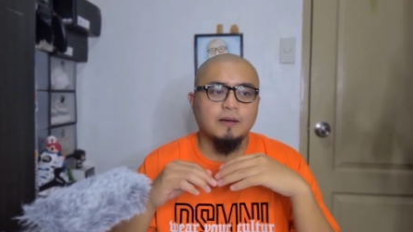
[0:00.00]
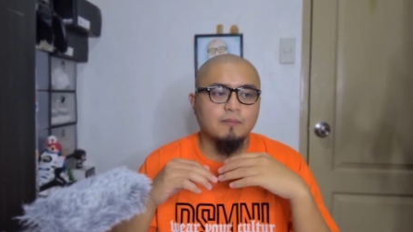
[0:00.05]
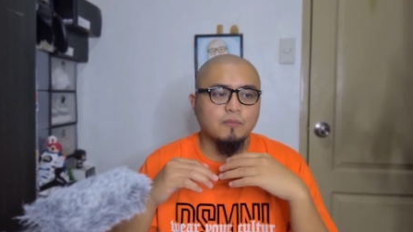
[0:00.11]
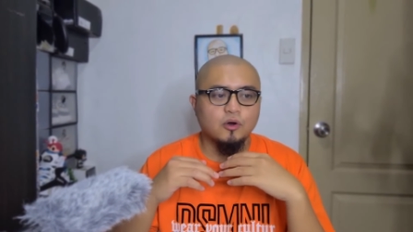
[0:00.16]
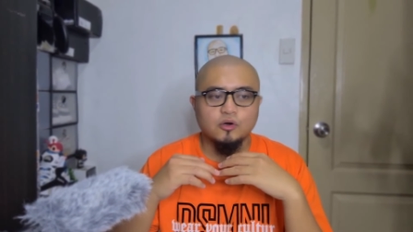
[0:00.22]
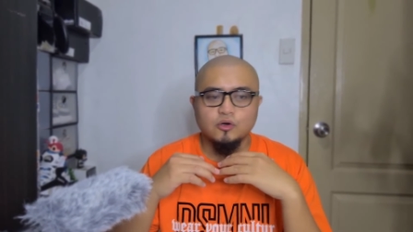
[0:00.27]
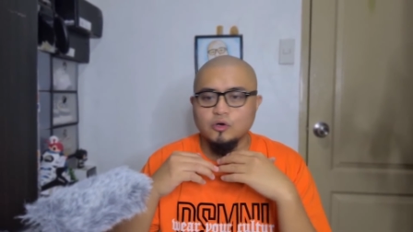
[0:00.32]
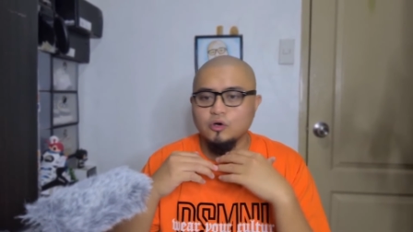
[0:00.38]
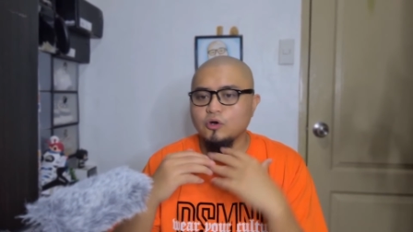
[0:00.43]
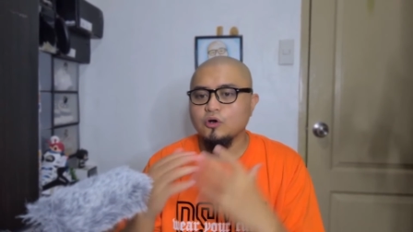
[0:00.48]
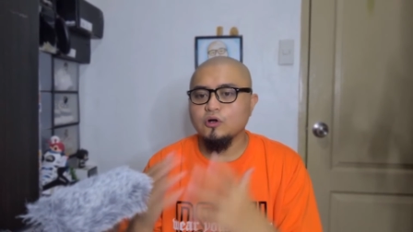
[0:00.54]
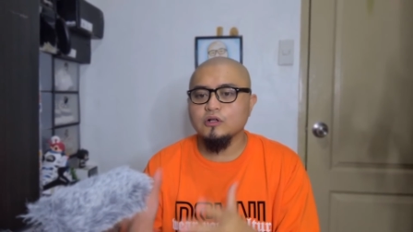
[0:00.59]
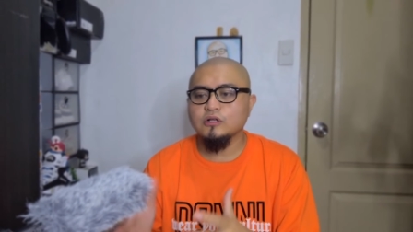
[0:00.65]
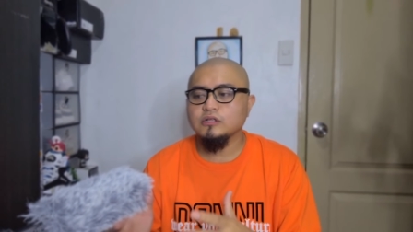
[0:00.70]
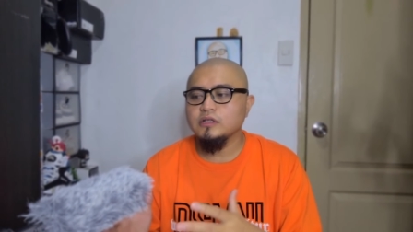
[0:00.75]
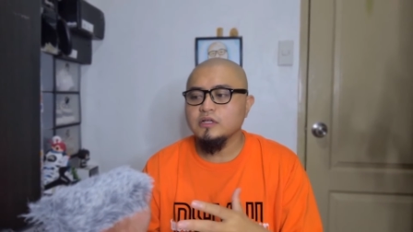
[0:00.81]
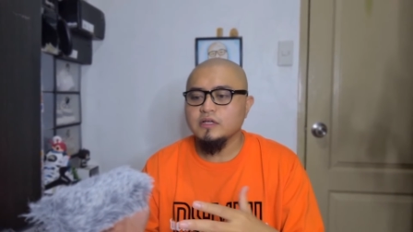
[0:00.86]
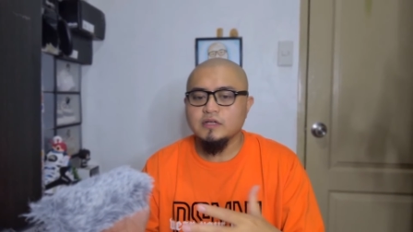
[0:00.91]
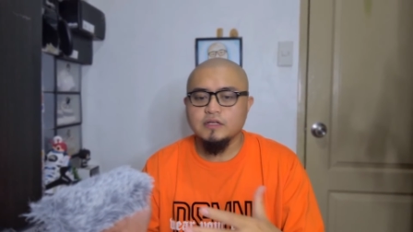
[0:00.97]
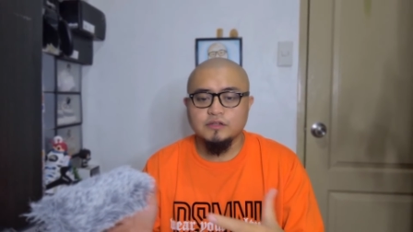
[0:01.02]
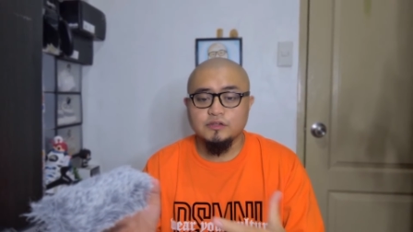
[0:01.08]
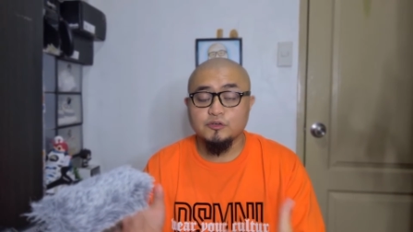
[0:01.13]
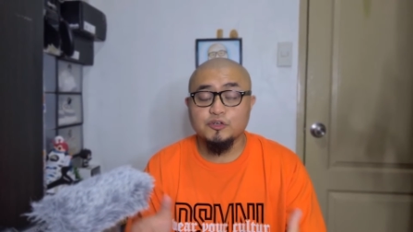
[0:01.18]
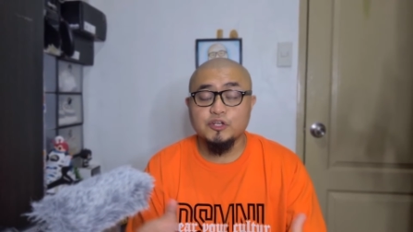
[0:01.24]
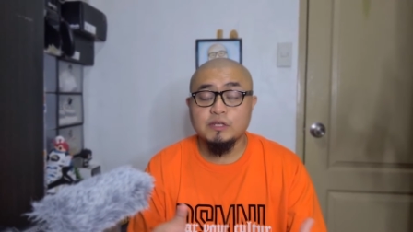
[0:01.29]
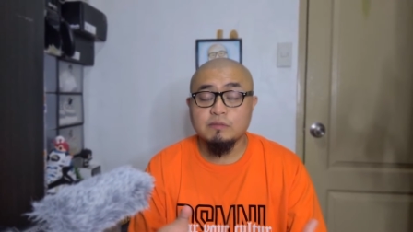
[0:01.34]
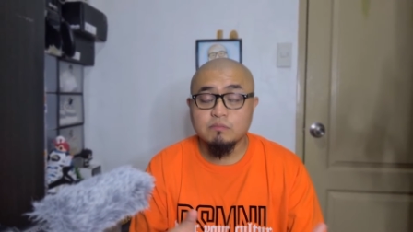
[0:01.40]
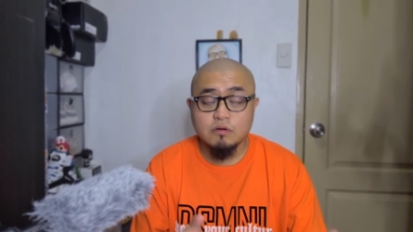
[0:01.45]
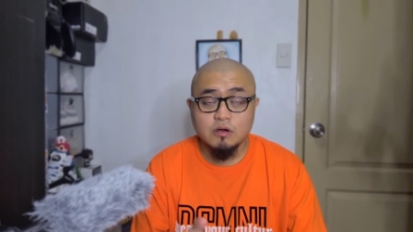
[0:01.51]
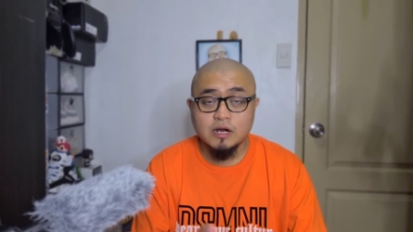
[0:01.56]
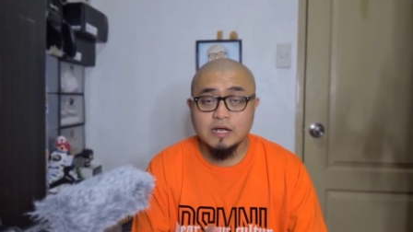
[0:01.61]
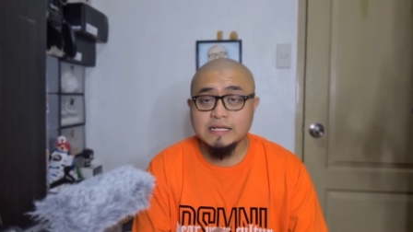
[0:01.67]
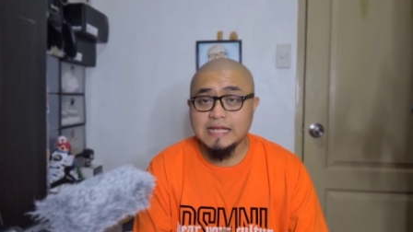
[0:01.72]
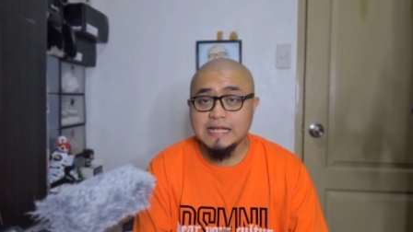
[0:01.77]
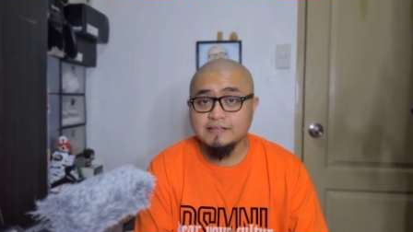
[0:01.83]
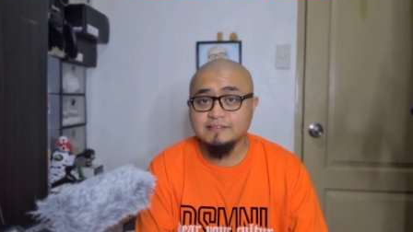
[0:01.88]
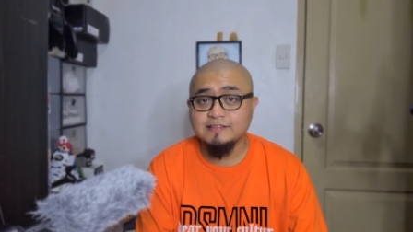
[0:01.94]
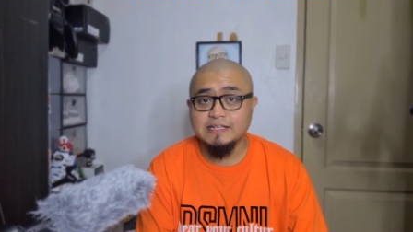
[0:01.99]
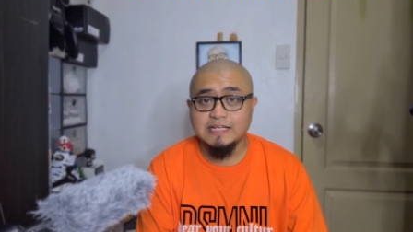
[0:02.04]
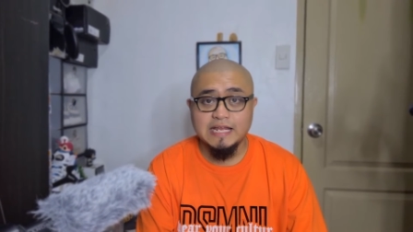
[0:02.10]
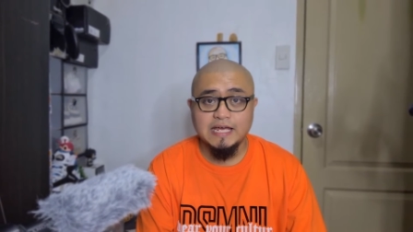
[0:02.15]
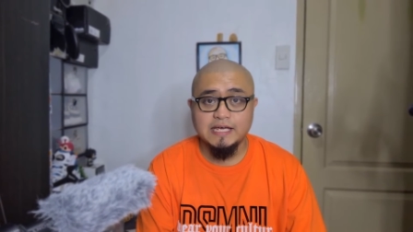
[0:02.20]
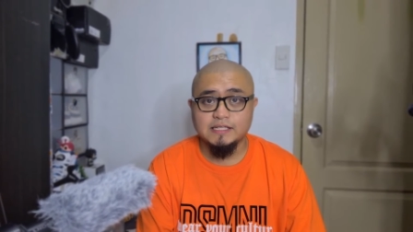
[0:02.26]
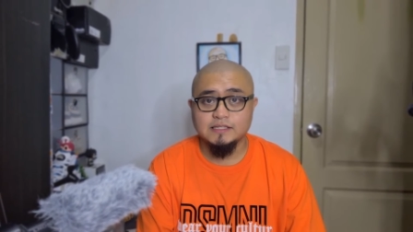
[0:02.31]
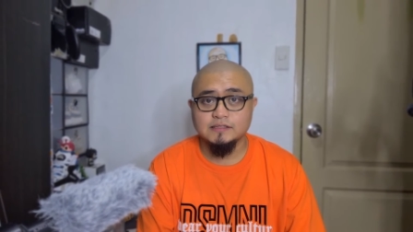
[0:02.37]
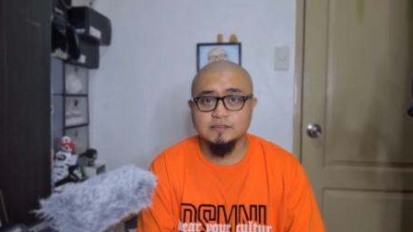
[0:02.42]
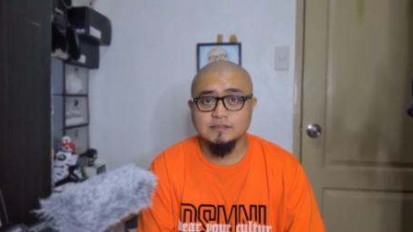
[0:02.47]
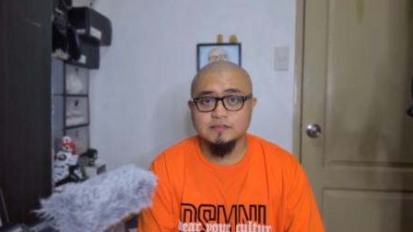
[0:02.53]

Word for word: among all the Reebok classic line.